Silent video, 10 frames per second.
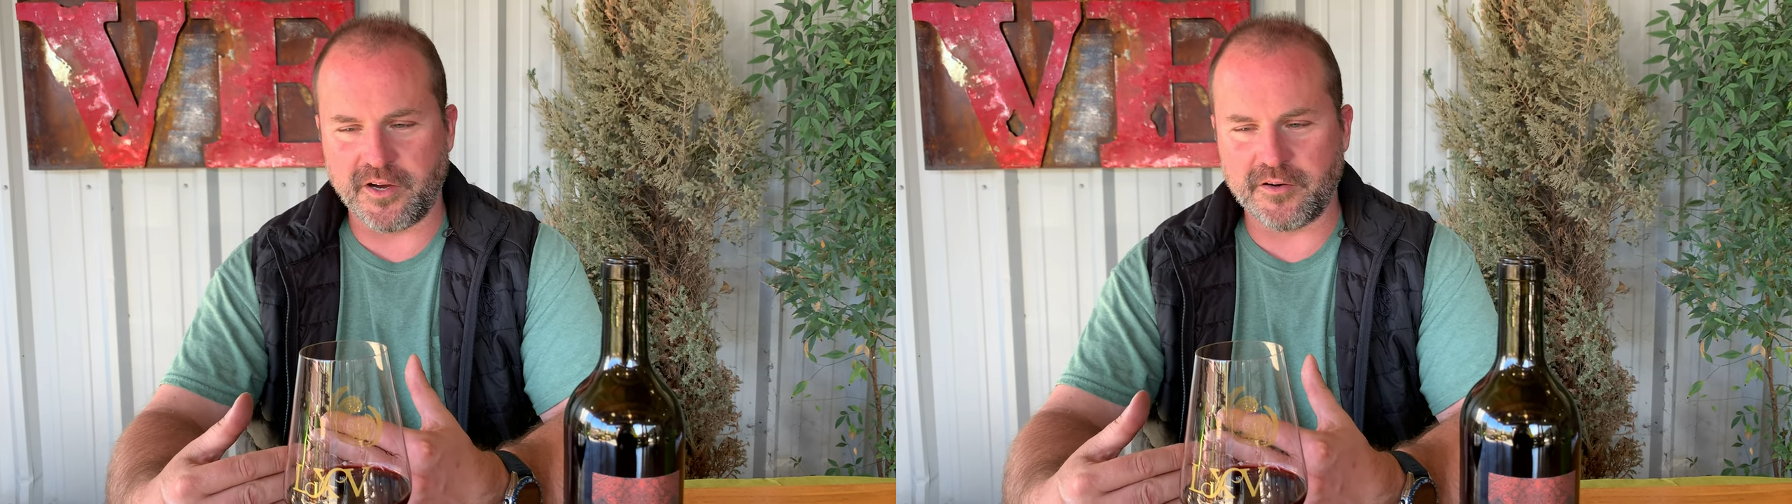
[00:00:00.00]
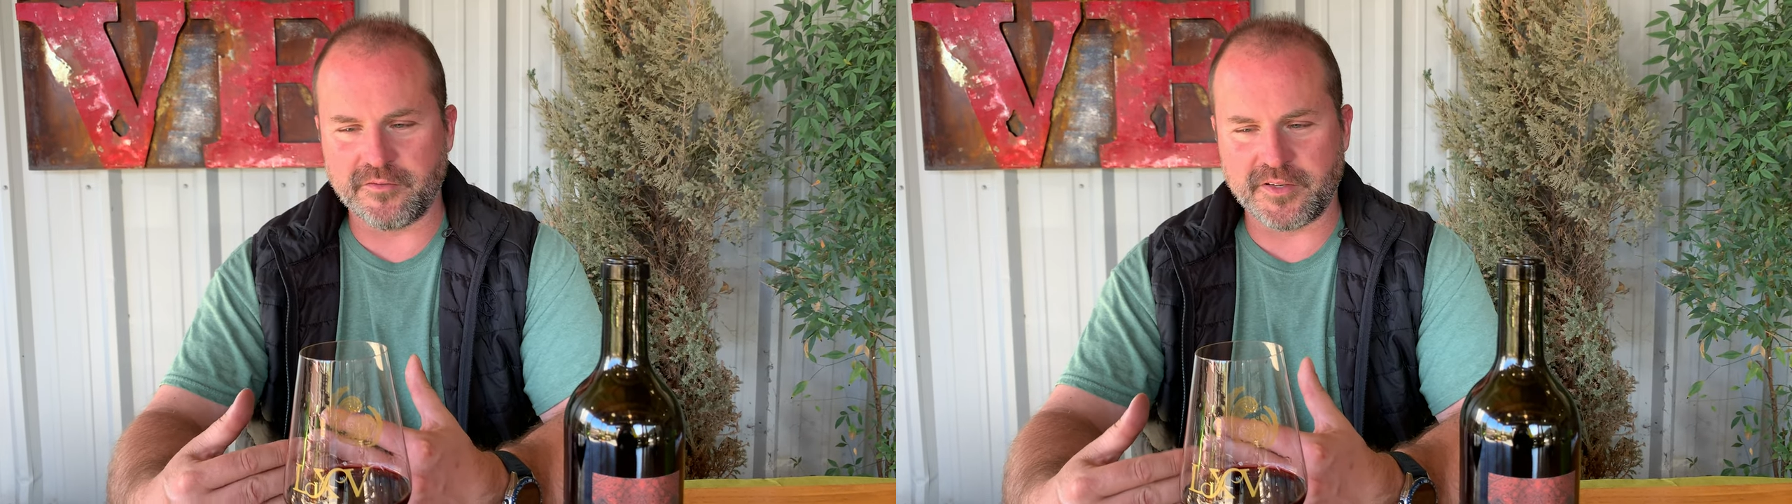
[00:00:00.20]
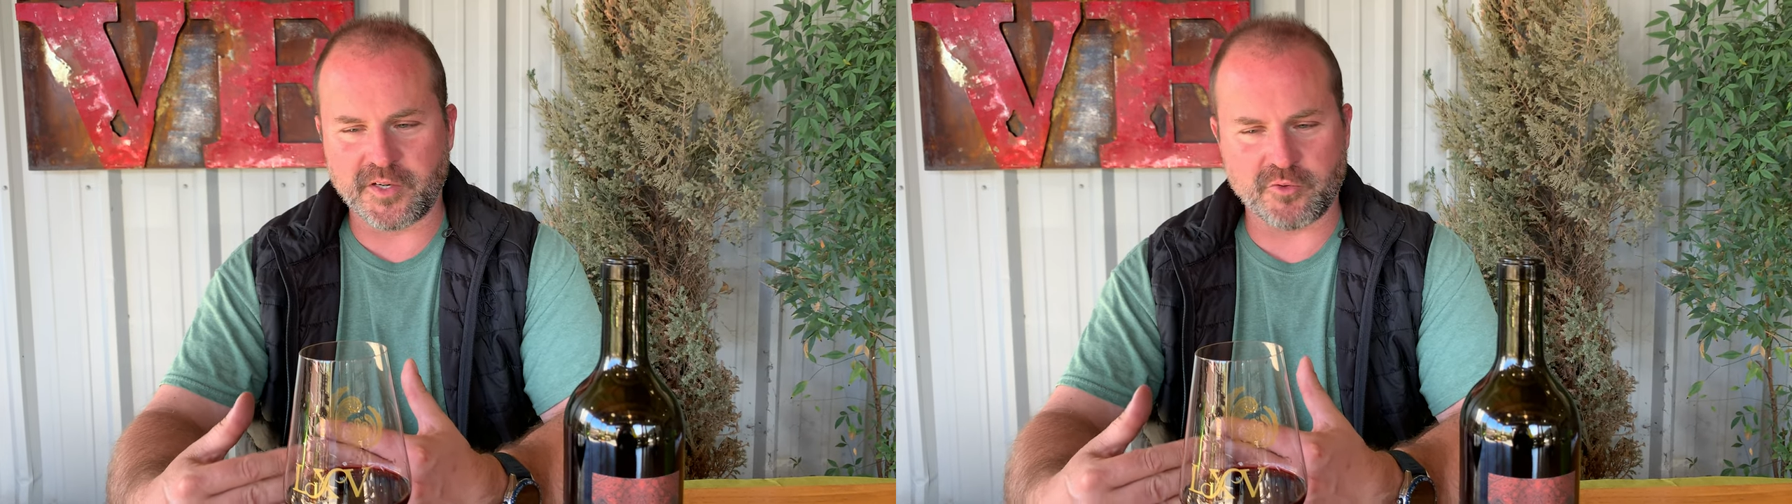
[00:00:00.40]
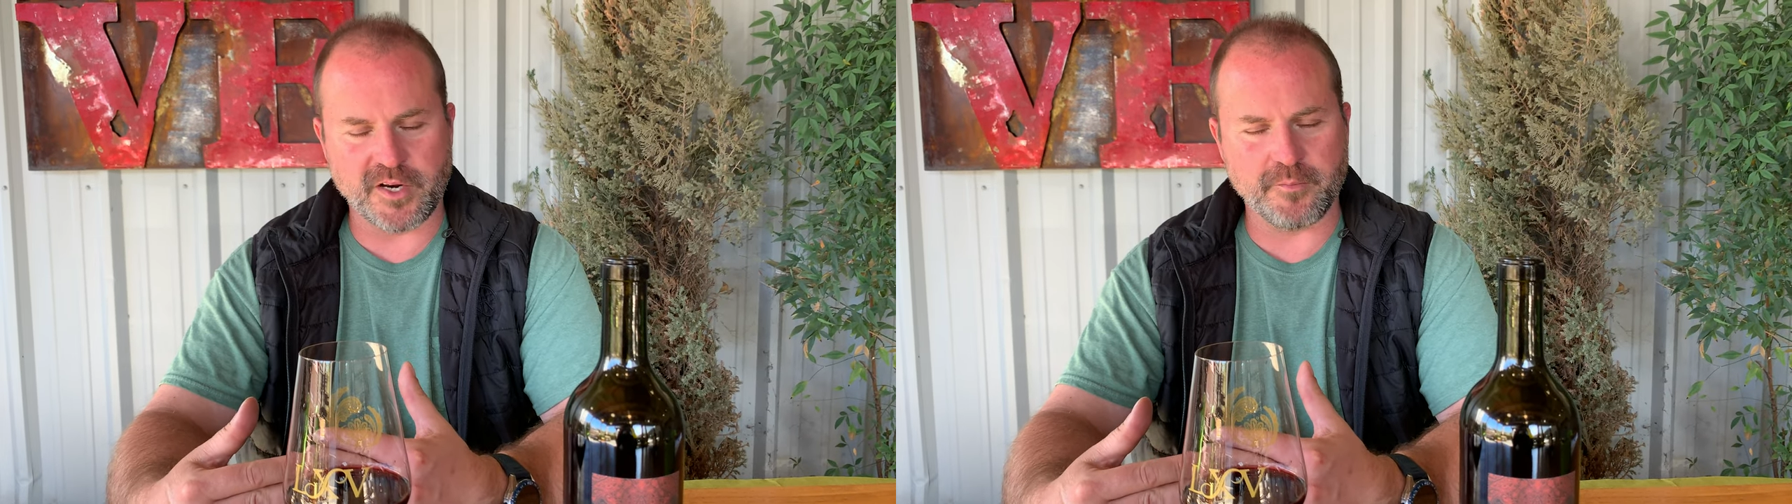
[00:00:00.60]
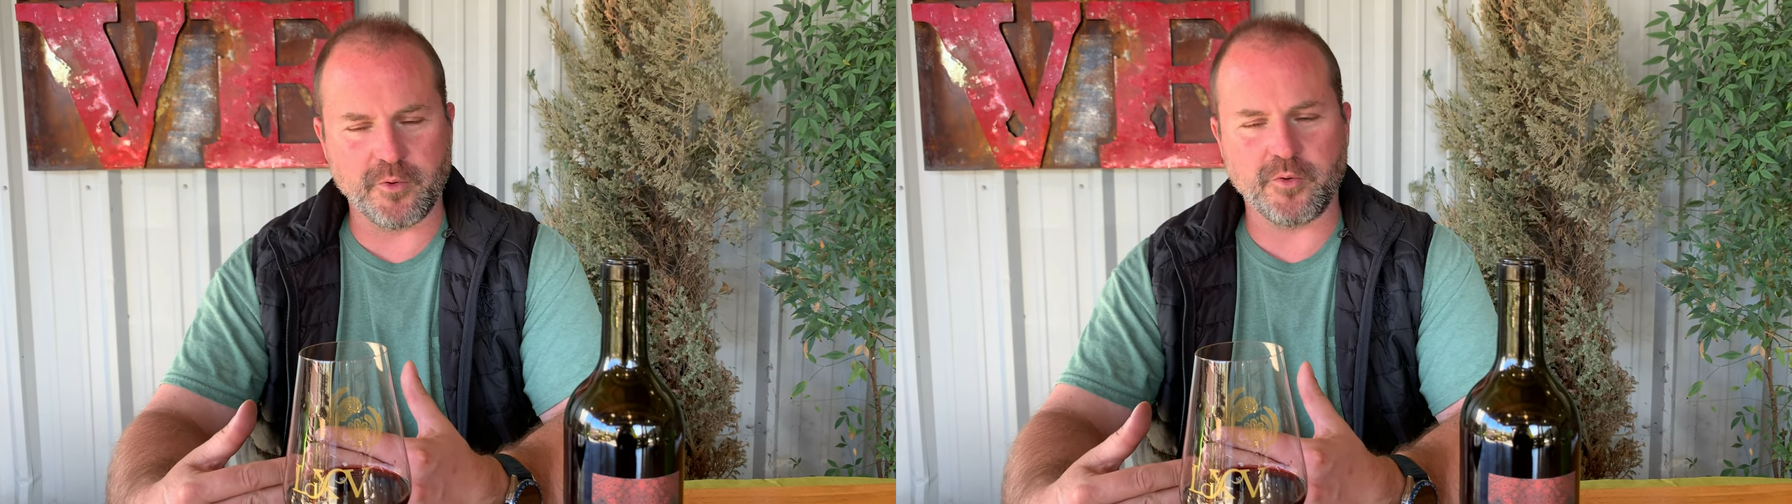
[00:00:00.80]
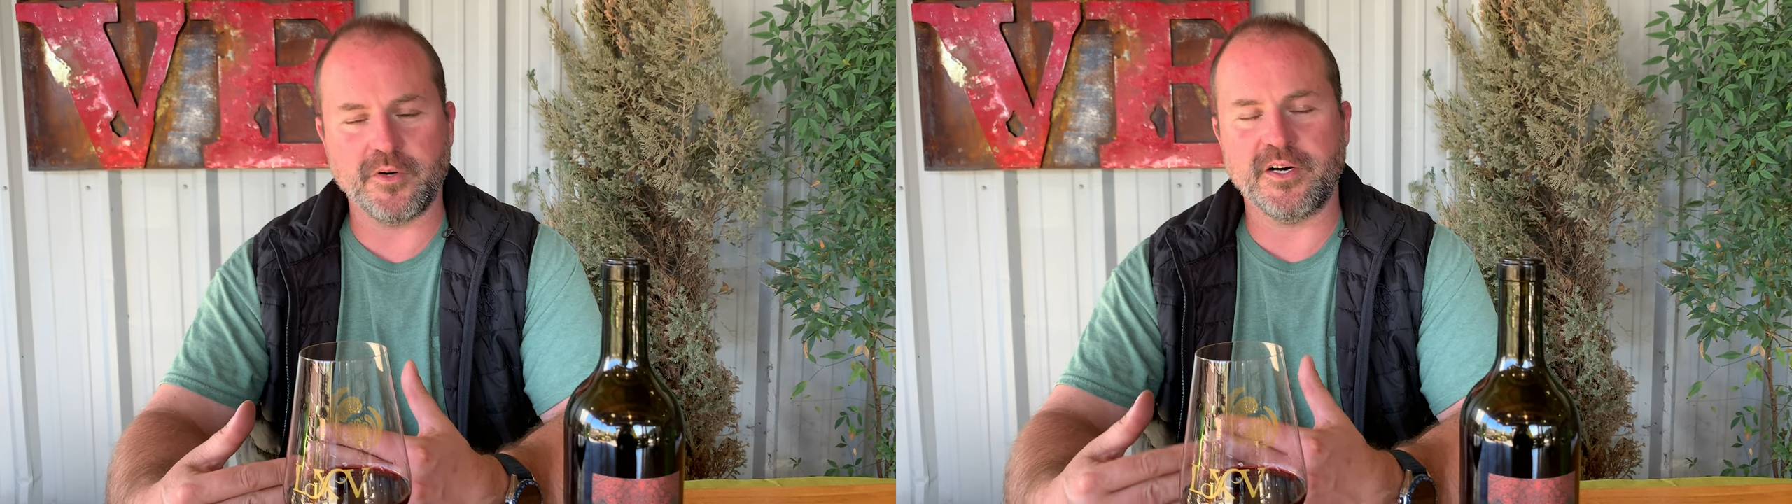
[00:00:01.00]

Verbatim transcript: of incredible